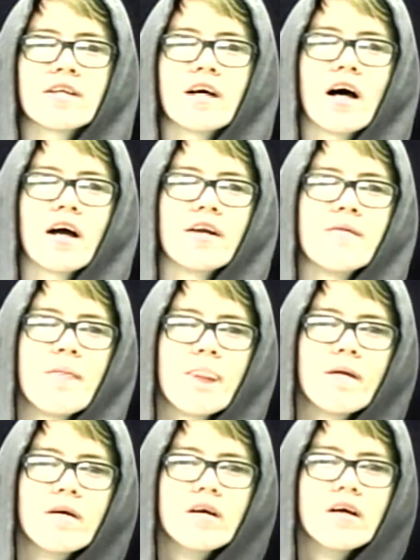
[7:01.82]
died,
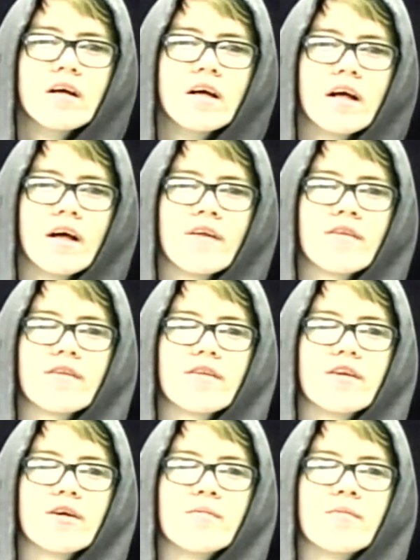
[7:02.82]
and
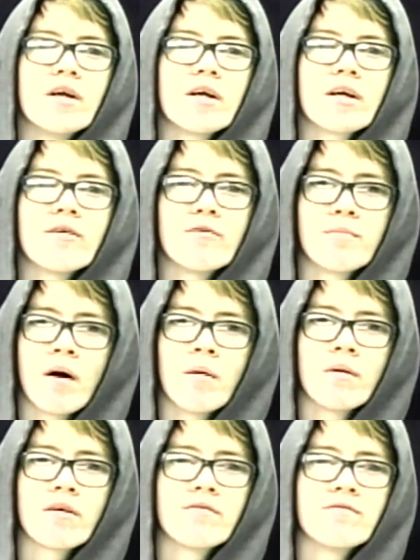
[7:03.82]
the Dominican
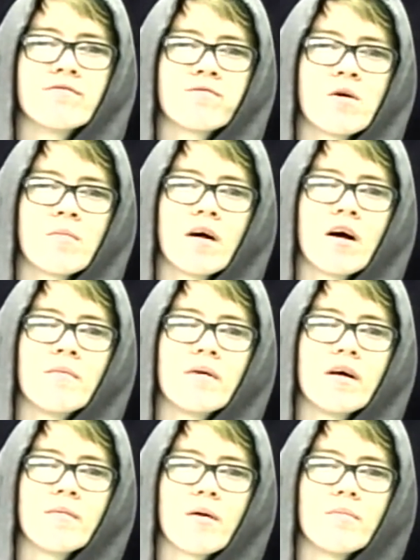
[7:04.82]
Republic former
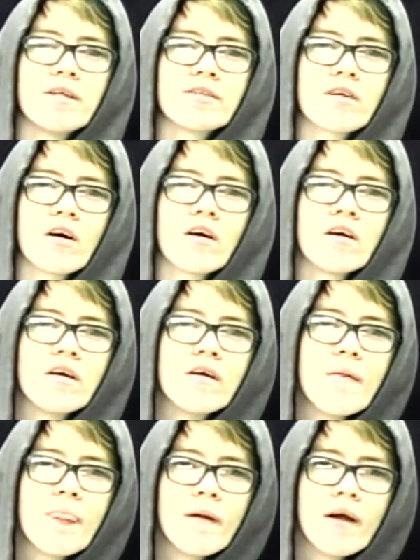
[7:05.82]
MLB star
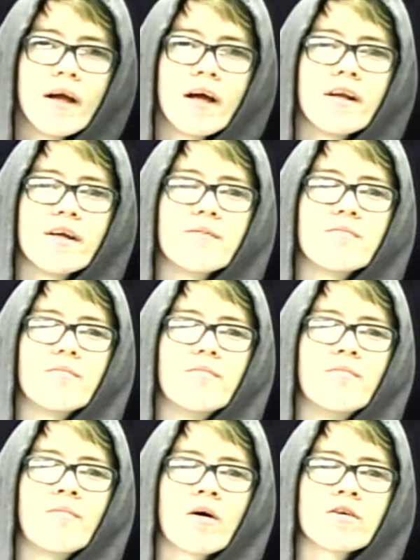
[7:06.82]
Andy
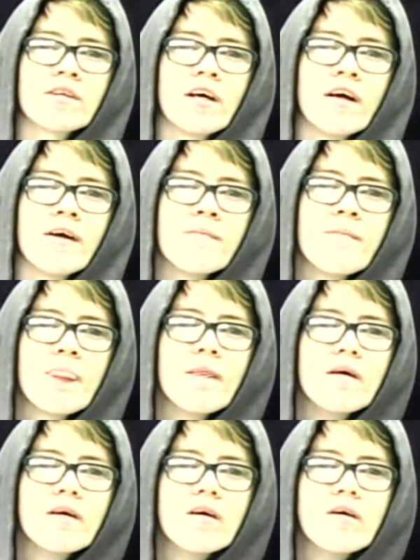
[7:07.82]
Marte
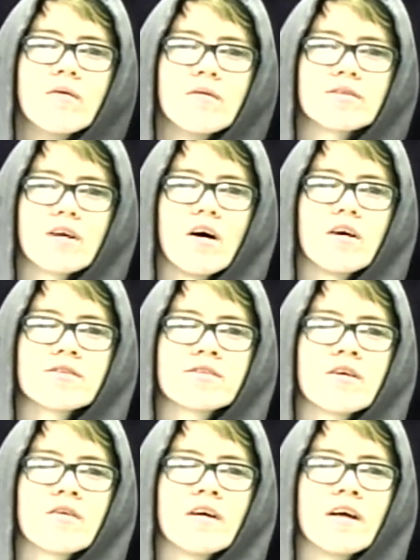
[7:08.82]
was
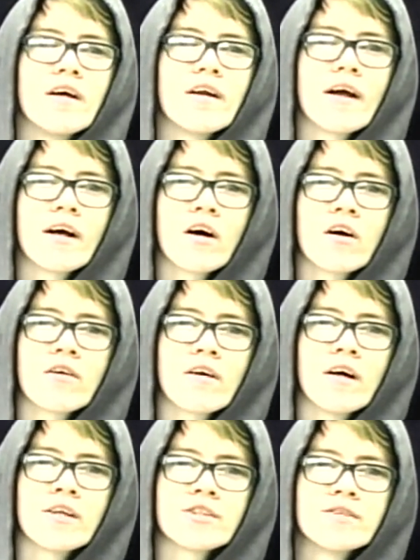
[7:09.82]
also in a car
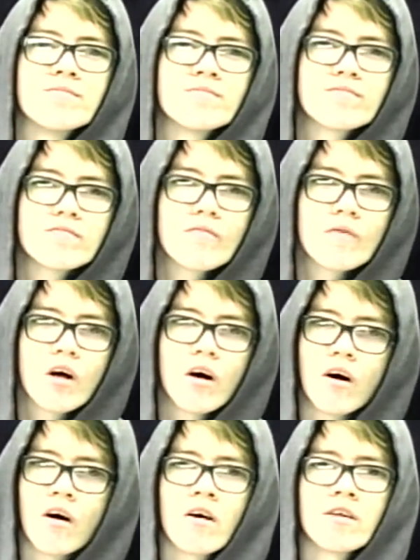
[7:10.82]
crash.
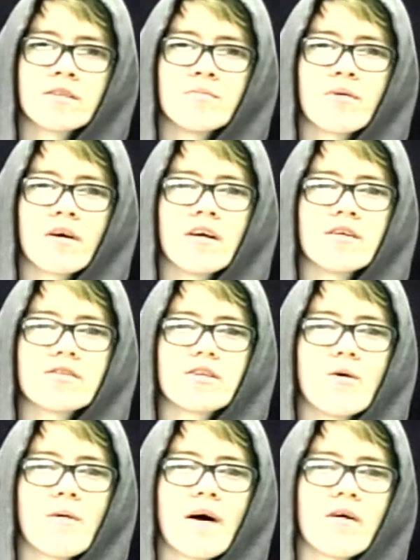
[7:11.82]
Our hearts and prayers
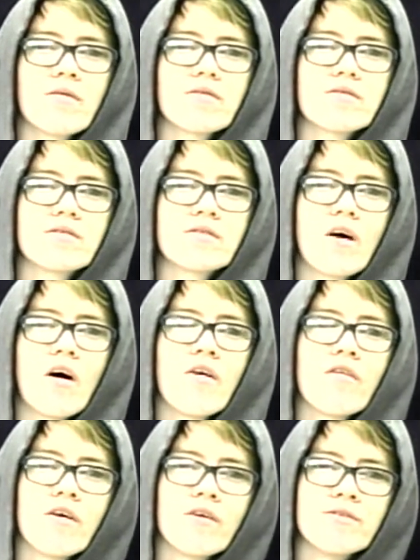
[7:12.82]
go out to all
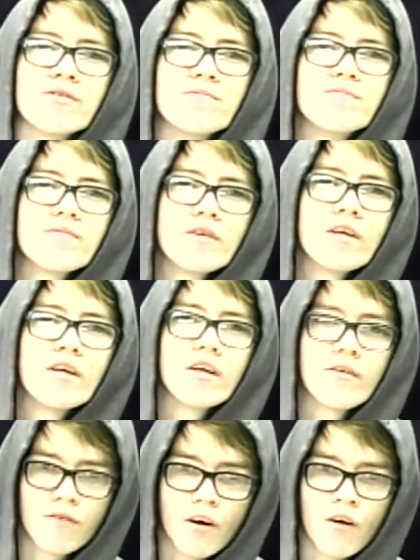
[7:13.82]
those
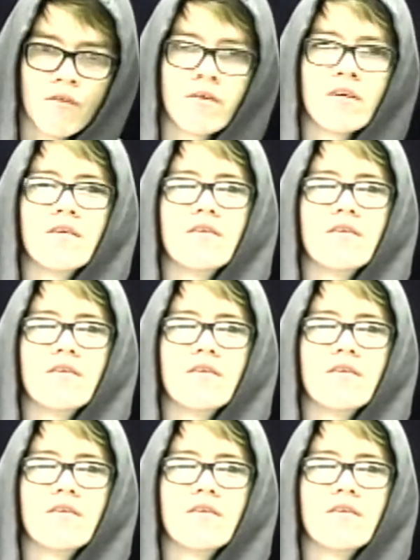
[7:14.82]
involved.